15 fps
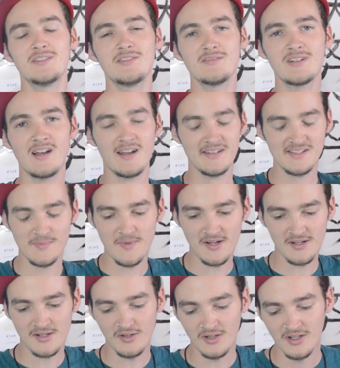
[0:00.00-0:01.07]
Oh God, it's a
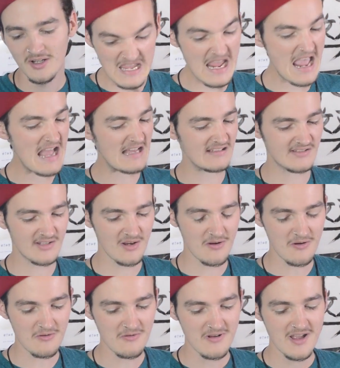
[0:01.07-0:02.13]
miracle. Yeah,
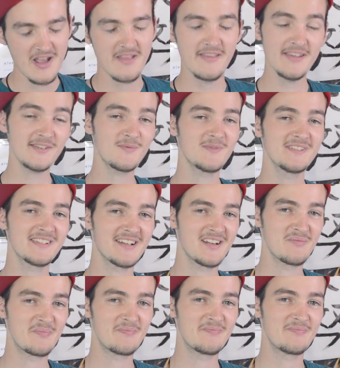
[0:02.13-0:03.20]
so this one's
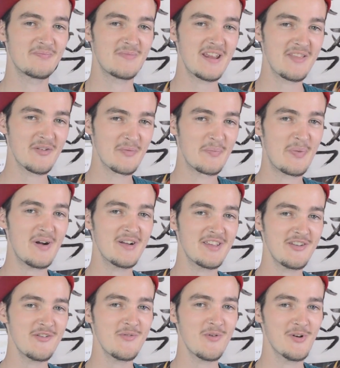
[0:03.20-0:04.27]
gonna either bug
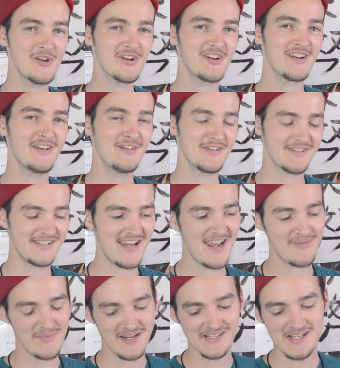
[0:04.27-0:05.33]
you or you're gonna
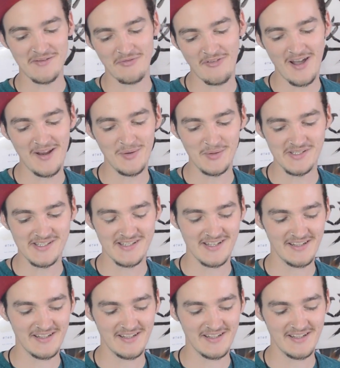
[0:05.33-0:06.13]
understand, because I had finals.